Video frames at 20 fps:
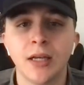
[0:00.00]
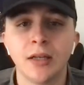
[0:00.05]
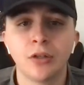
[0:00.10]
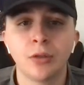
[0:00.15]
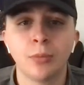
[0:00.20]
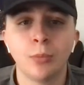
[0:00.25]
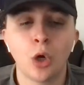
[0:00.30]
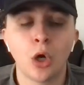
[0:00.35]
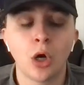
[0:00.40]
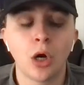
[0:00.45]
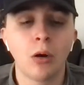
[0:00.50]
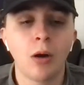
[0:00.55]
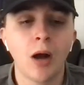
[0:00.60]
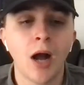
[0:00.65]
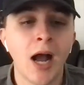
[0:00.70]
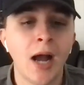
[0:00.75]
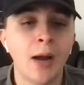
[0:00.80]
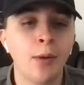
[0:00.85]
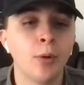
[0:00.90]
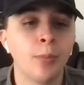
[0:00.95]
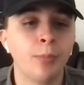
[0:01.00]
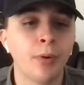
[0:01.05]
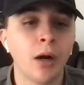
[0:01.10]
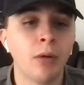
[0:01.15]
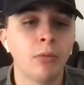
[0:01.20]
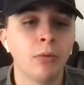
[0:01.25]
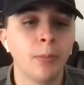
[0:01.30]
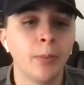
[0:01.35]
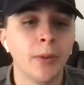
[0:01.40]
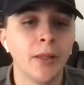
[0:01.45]
out tomorrow, I would
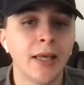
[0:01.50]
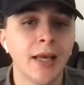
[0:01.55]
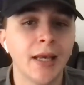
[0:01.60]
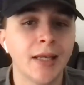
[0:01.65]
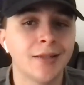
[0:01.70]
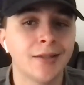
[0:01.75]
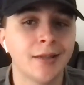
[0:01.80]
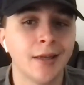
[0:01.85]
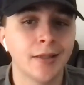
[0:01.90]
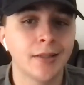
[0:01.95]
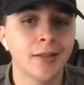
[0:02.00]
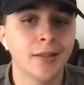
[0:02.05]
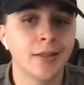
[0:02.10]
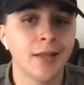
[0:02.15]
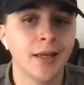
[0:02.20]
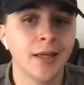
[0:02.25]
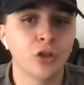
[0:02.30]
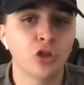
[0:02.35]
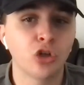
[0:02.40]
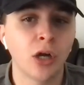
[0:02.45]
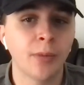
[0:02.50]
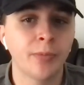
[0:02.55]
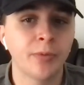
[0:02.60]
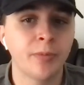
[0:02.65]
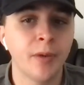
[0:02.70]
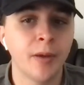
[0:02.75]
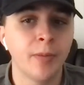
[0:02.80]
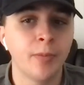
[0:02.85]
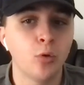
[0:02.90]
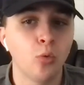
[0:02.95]
probably guess Texas Tech drops
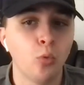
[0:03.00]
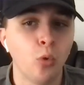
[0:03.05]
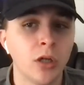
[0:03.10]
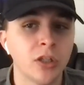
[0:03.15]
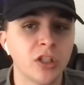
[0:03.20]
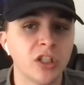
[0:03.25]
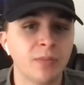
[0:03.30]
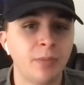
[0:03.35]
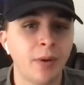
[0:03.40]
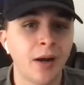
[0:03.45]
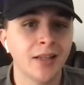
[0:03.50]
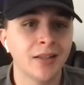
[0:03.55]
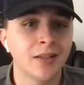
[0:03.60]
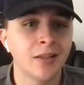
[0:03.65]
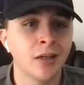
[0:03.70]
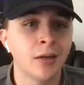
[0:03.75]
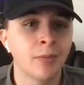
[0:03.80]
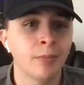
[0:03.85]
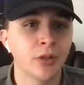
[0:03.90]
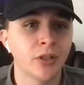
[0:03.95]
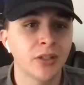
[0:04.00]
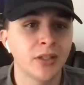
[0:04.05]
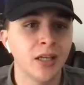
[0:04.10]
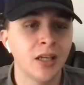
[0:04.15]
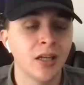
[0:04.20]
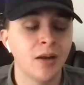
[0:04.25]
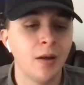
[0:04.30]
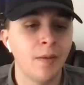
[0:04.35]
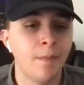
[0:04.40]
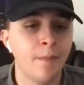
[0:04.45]
maybe one spot to number
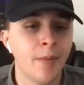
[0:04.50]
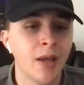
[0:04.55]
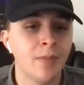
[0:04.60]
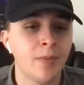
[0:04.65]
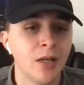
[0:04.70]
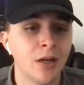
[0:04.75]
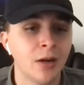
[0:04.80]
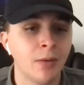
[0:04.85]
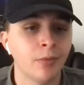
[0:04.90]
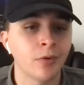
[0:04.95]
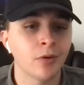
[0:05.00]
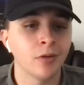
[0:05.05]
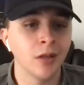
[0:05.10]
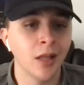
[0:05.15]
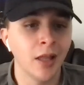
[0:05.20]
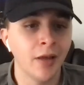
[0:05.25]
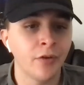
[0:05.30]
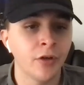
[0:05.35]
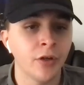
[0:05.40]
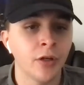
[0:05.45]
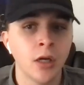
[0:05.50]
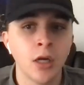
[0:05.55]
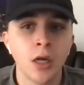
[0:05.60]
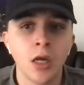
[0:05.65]
10, maybe number 11.